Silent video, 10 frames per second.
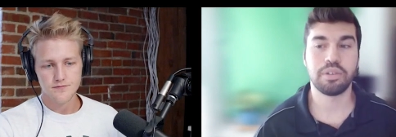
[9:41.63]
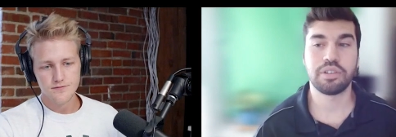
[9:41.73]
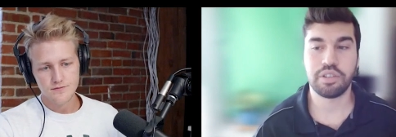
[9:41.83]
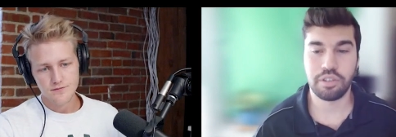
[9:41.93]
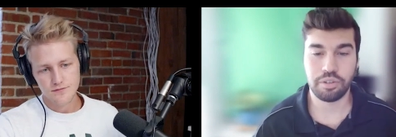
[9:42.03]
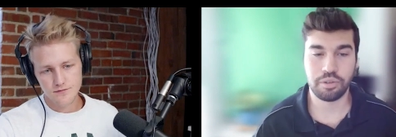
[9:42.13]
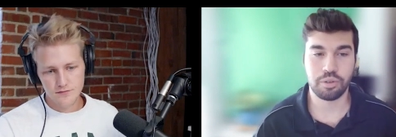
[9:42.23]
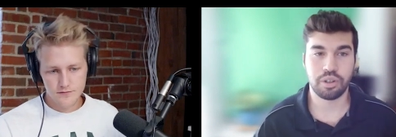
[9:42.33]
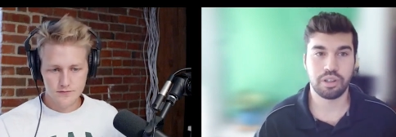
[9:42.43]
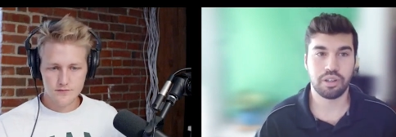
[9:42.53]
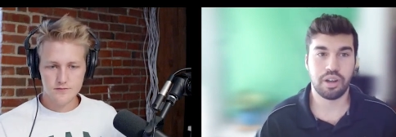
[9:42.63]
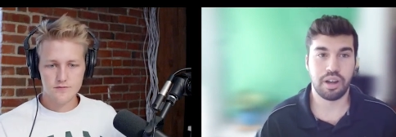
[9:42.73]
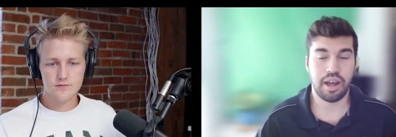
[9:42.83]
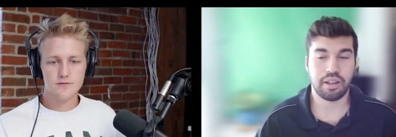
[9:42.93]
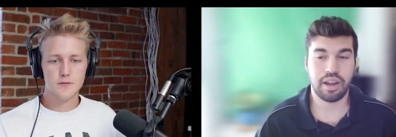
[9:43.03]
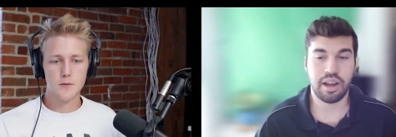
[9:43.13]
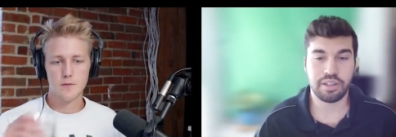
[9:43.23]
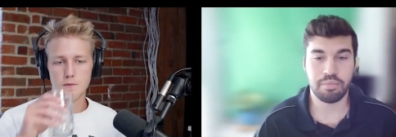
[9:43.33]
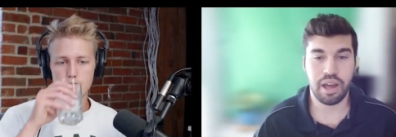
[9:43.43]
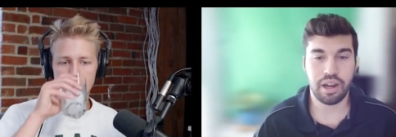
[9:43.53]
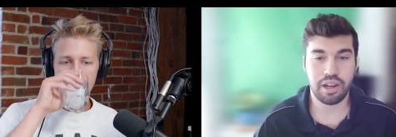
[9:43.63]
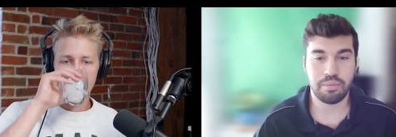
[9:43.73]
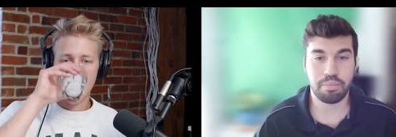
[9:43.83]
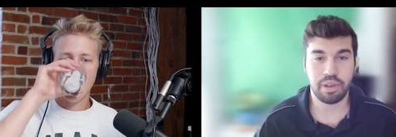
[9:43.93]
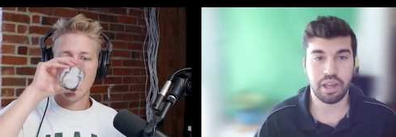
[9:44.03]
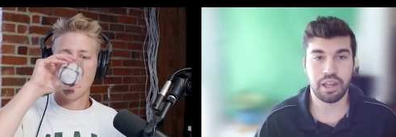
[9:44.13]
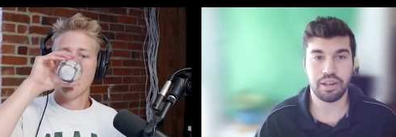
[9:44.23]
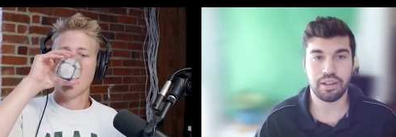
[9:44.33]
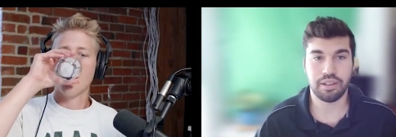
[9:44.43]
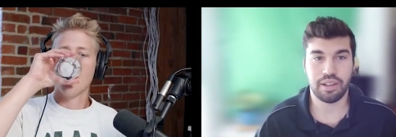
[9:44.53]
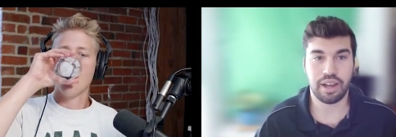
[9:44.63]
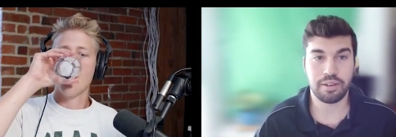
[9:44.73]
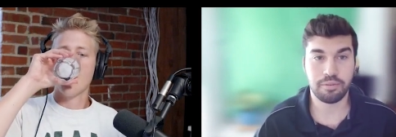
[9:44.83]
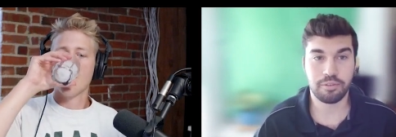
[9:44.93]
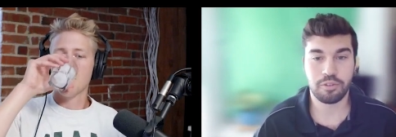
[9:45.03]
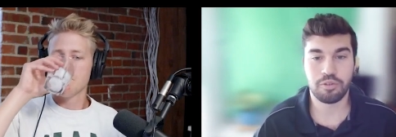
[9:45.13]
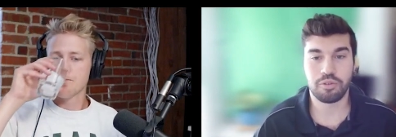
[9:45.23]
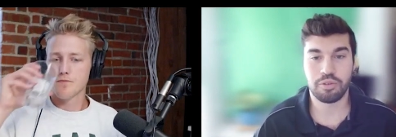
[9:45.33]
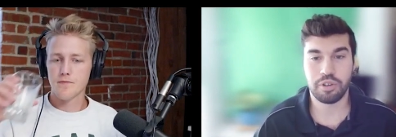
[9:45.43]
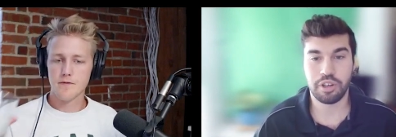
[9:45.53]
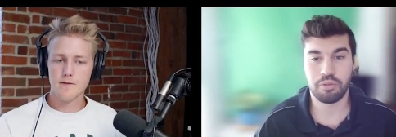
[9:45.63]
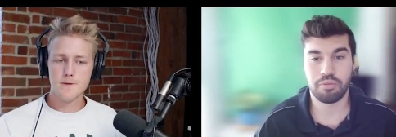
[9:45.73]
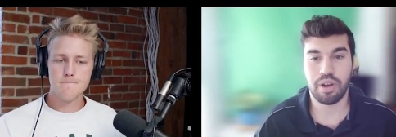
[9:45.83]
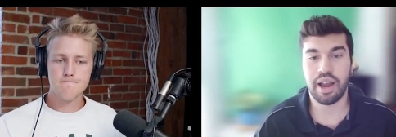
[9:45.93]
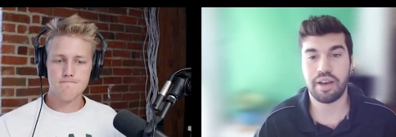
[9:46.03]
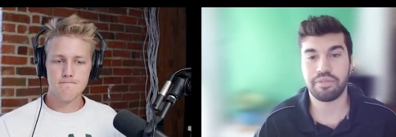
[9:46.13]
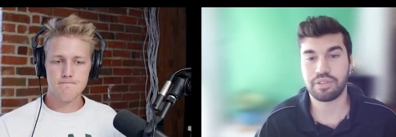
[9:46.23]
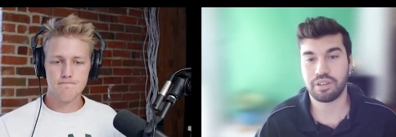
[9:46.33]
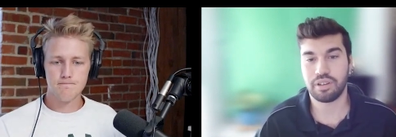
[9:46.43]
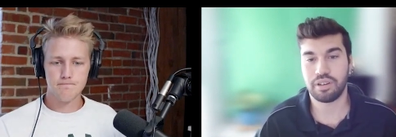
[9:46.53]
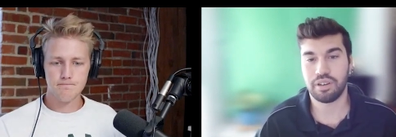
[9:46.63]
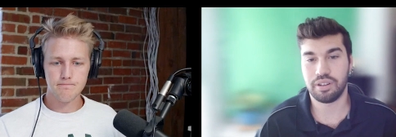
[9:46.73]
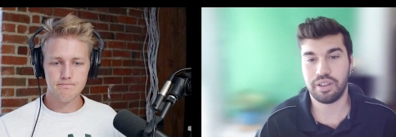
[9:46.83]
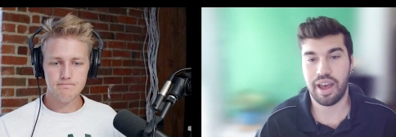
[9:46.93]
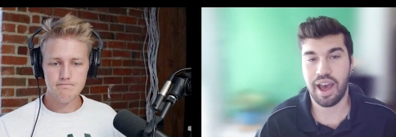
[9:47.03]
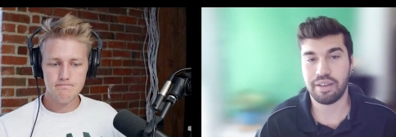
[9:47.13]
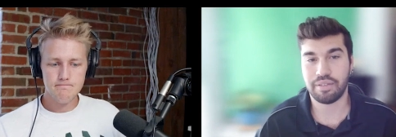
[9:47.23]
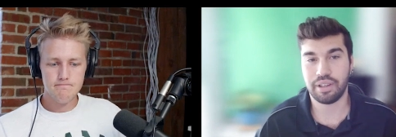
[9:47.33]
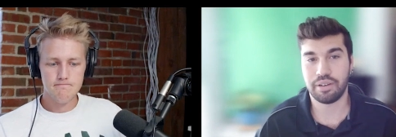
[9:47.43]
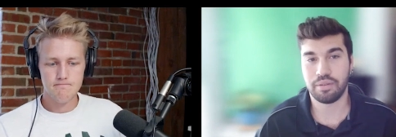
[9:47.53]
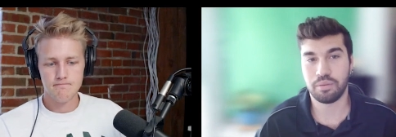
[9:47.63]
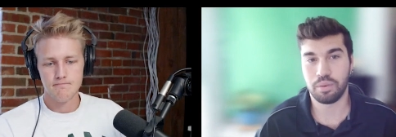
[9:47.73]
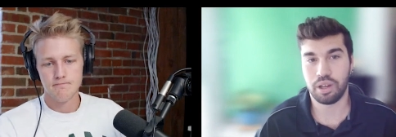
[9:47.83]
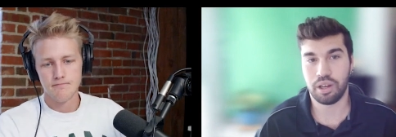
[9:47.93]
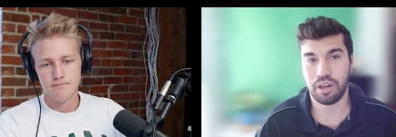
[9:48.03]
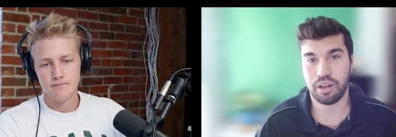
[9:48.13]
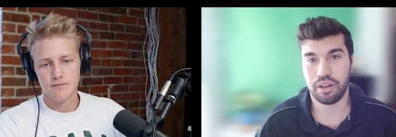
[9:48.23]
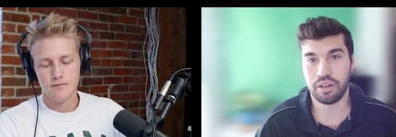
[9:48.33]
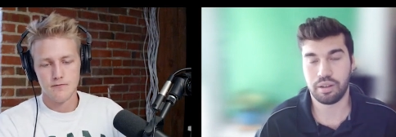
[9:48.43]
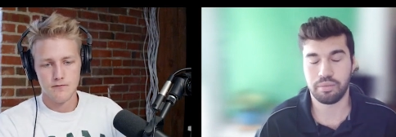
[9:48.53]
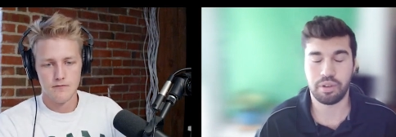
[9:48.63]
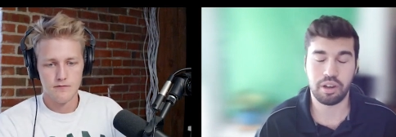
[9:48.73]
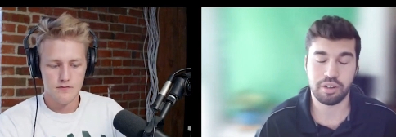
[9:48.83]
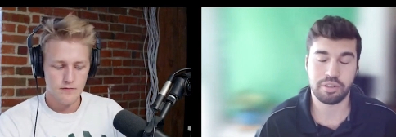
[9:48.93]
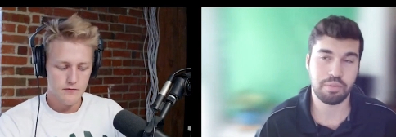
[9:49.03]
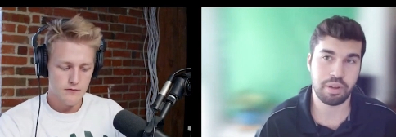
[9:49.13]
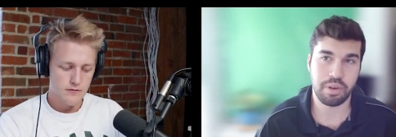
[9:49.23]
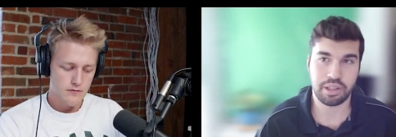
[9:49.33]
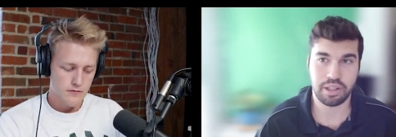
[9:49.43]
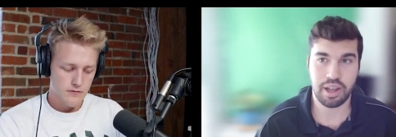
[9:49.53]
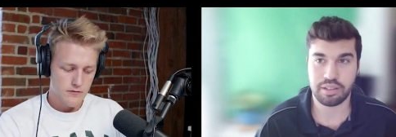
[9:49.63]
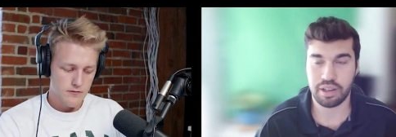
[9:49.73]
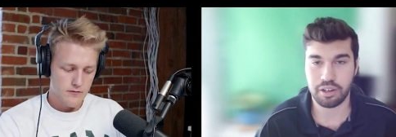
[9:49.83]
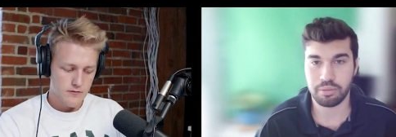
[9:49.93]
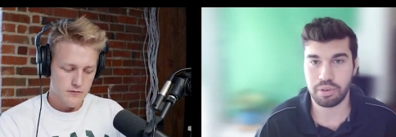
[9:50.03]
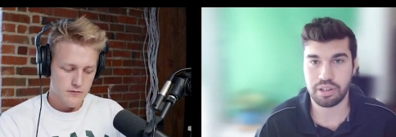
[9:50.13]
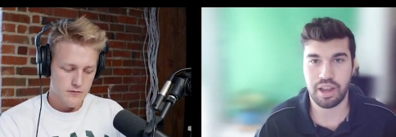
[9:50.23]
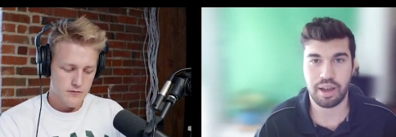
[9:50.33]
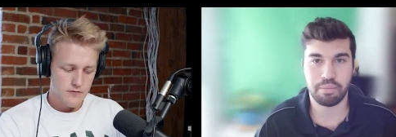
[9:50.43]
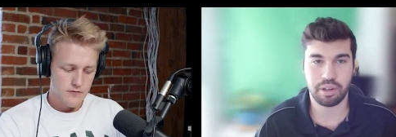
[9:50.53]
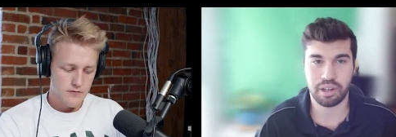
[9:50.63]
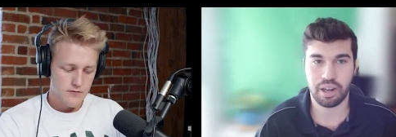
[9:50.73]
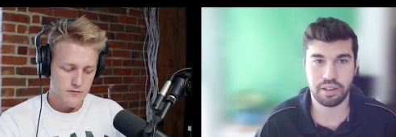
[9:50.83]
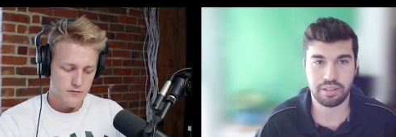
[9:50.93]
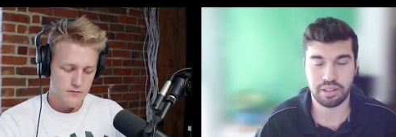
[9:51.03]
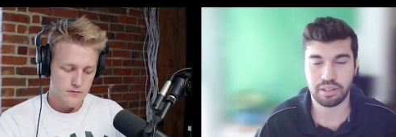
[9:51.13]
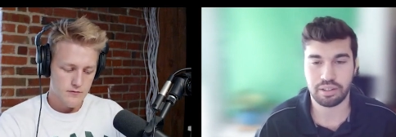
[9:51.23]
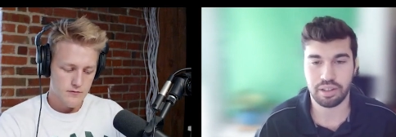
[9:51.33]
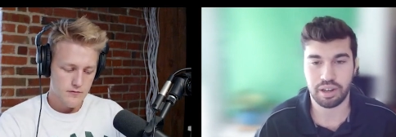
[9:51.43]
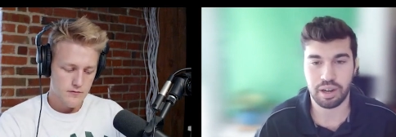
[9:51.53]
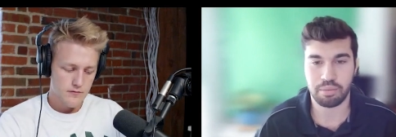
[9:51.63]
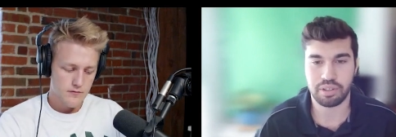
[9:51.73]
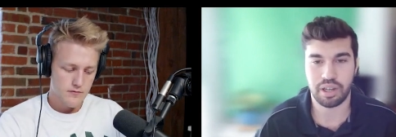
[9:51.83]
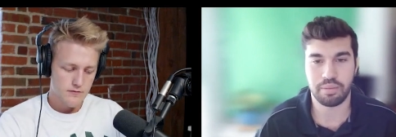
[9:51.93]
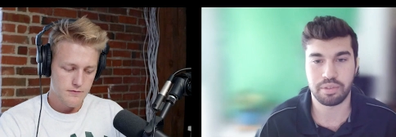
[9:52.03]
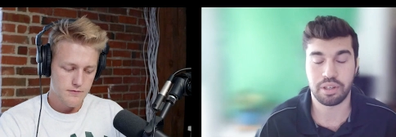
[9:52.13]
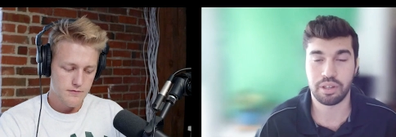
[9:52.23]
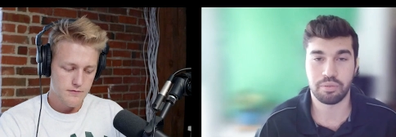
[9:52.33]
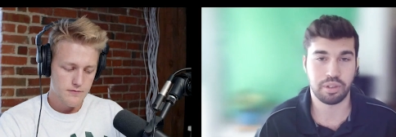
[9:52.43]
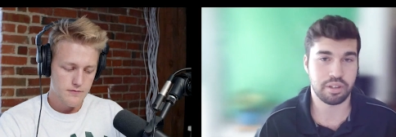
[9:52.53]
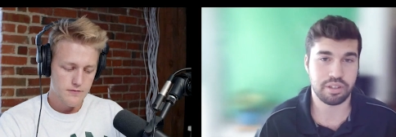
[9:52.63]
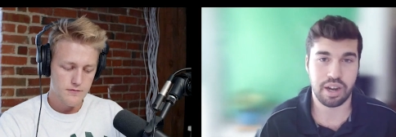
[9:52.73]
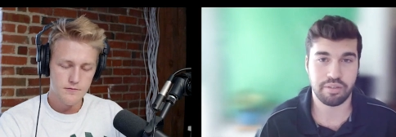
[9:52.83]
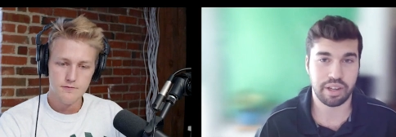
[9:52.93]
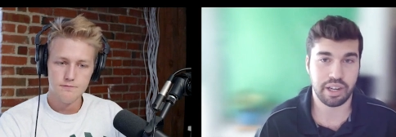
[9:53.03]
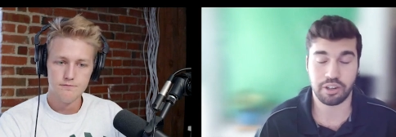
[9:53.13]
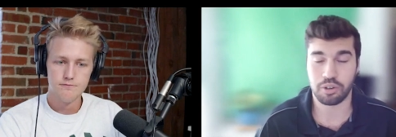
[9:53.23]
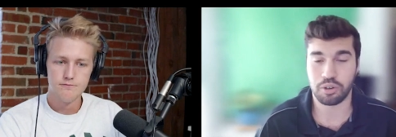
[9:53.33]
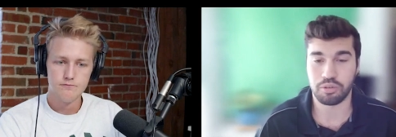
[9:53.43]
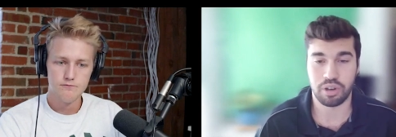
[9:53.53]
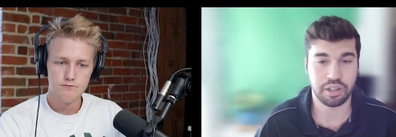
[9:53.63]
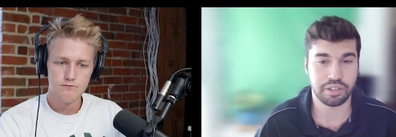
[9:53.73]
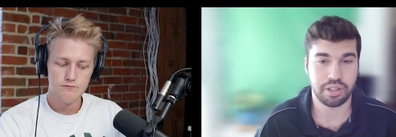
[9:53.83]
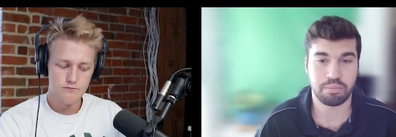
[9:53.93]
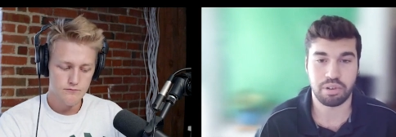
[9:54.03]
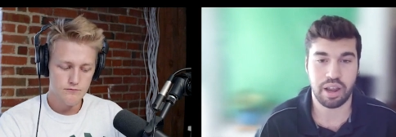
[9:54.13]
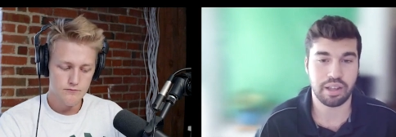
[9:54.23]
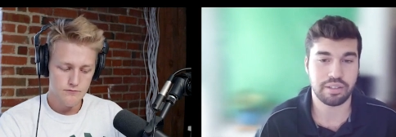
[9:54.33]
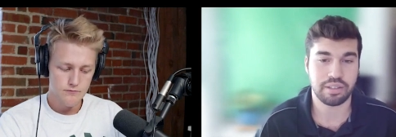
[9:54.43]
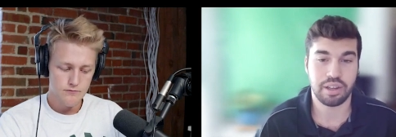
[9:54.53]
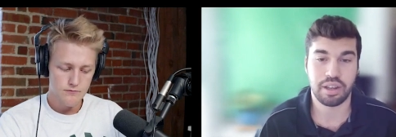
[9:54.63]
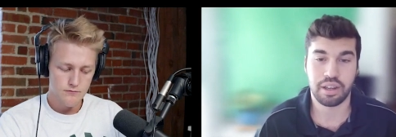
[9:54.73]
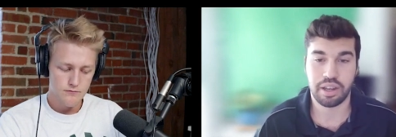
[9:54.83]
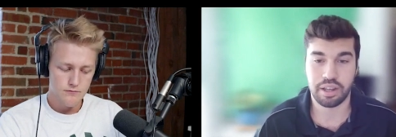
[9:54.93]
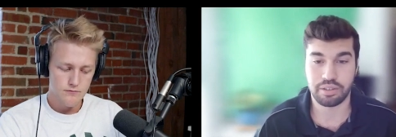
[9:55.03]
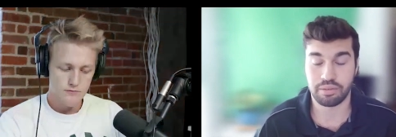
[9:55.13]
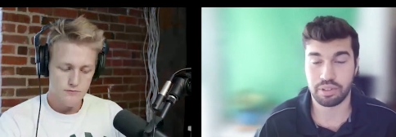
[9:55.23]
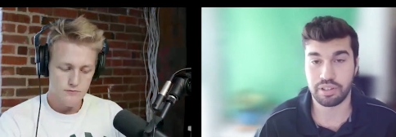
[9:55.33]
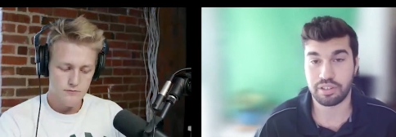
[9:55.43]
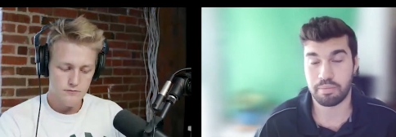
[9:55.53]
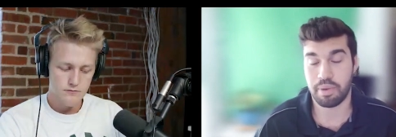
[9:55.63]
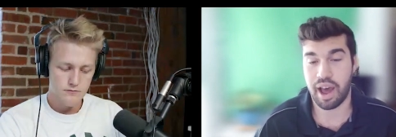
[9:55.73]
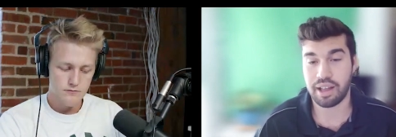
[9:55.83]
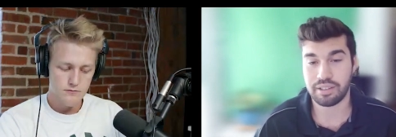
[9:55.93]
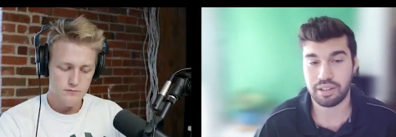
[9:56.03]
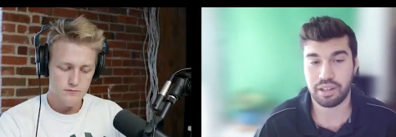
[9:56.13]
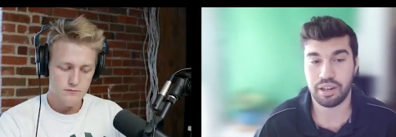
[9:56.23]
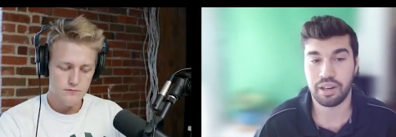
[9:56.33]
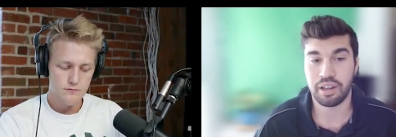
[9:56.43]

Speaker 1: to analogize mining a bit, like you know, right after the halving, when I'll just speak about the last cycle, but it's happened kind of cyclically a couple times. Well, there's kind of like a gold rush, and the price is really surpassing